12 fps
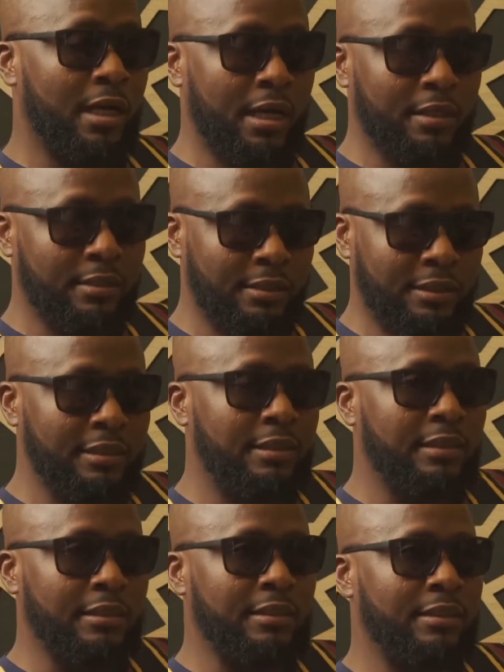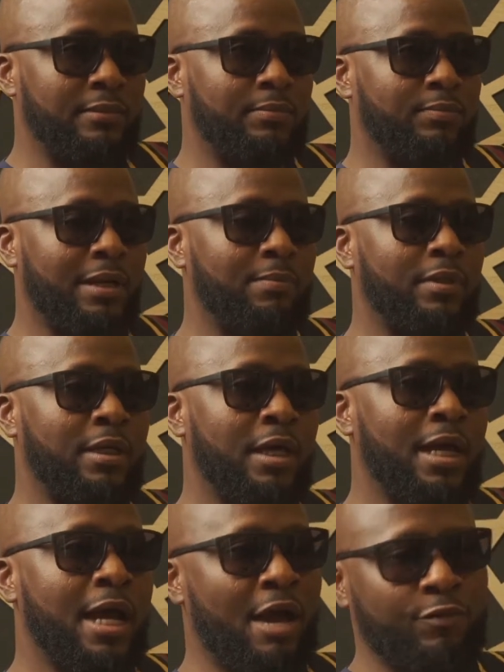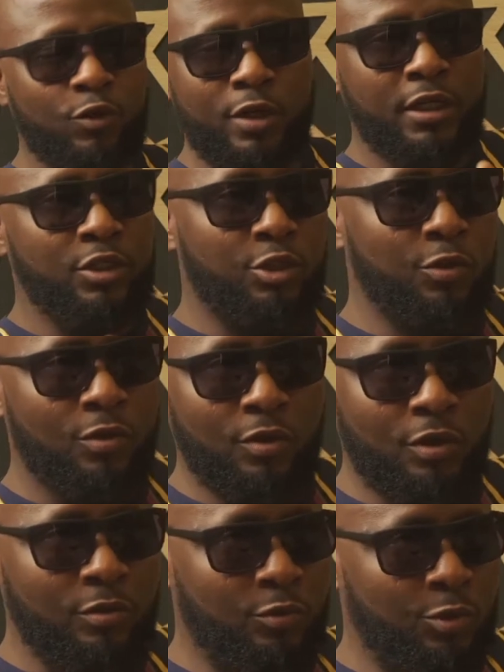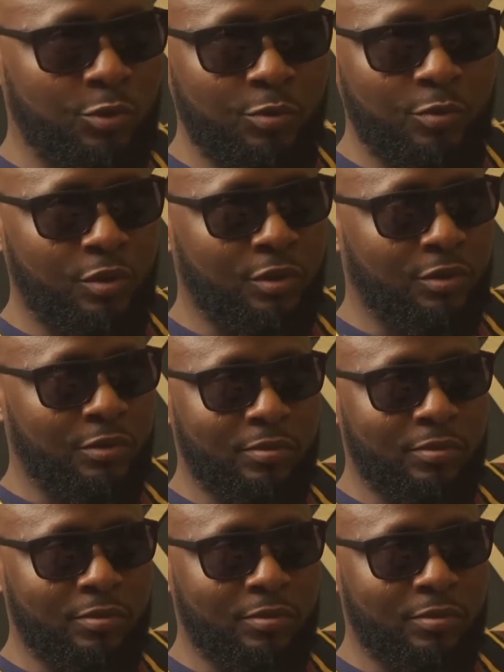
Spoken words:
and this is probably. Have you done any show on Zoom or?